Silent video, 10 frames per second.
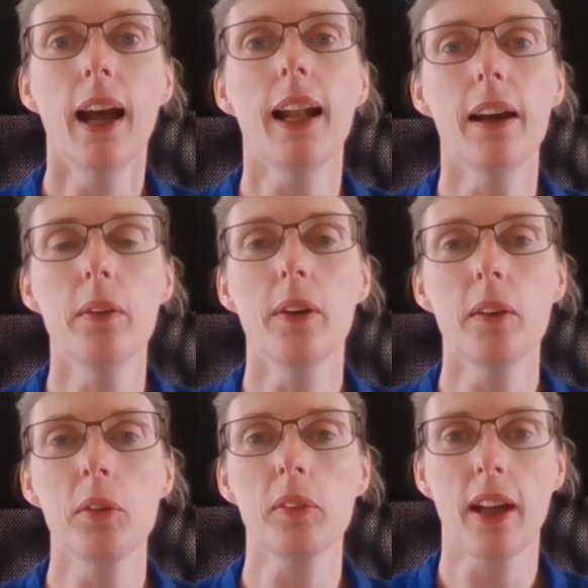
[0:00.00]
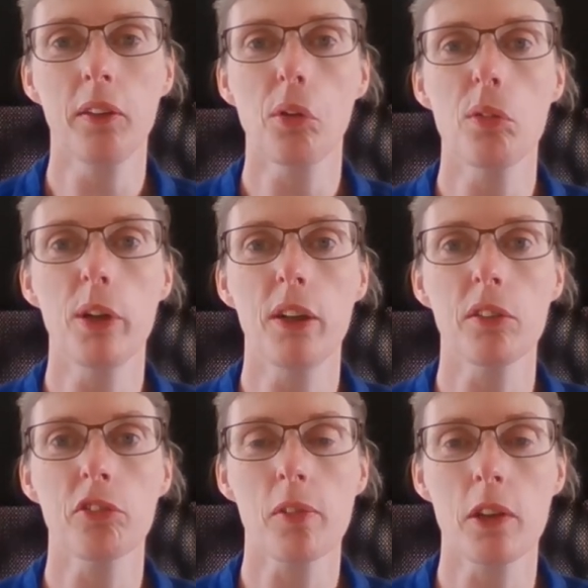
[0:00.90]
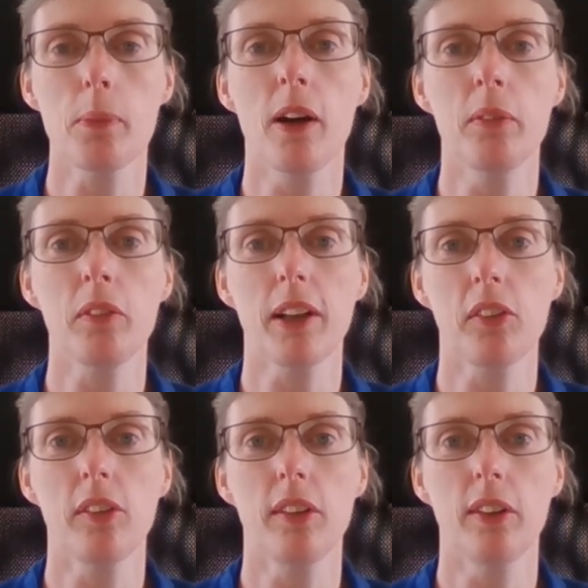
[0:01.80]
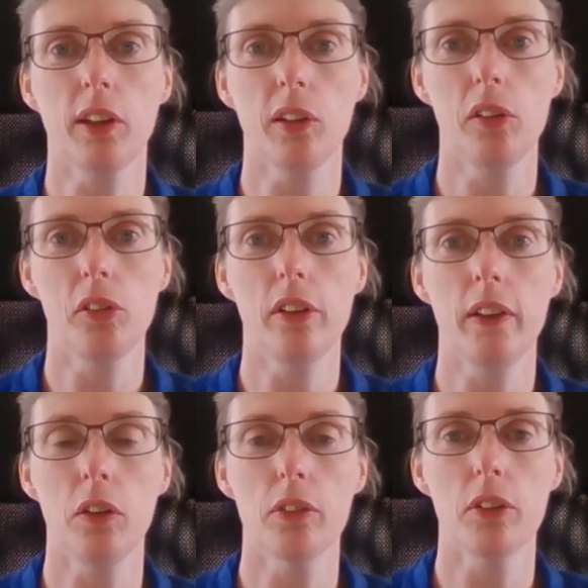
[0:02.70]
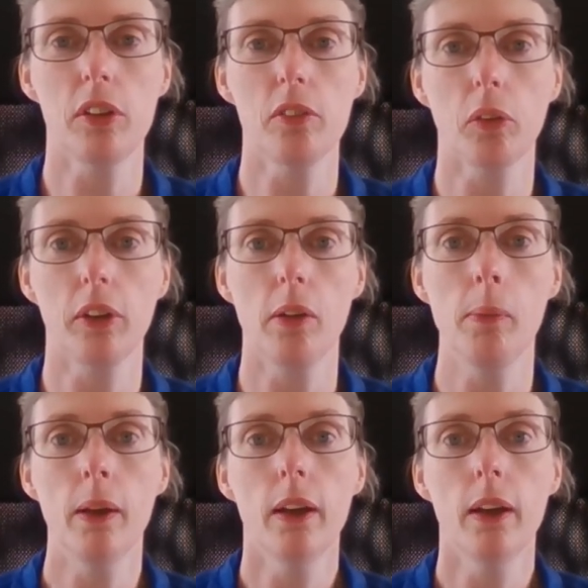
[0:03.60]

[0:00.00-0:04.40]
Hello, I'm Dr. Hannah O'Regan from the Department of Classics and Archaeology at the University of Nottingham,